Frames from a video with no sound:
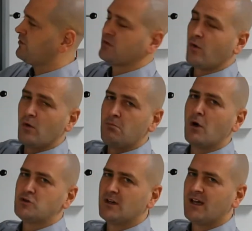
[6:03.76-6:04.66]
so it's all
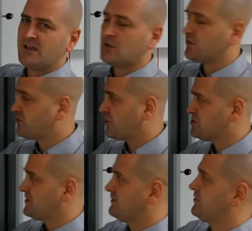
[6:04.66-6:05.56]
modular in
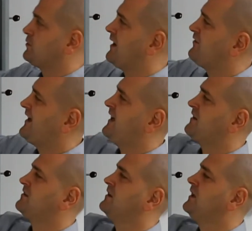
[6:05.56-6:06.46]
construction. So we have
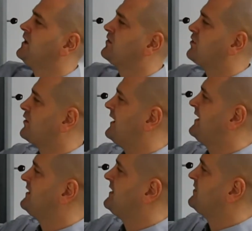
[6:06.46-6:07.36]
8 toggle
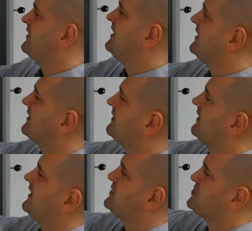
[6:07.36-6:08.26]
LEDs.
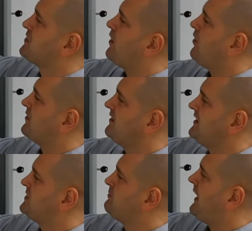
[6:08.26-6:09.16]
Each
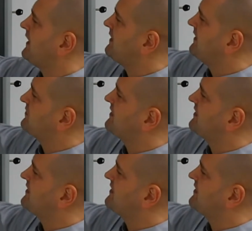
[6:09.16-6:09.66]
bank is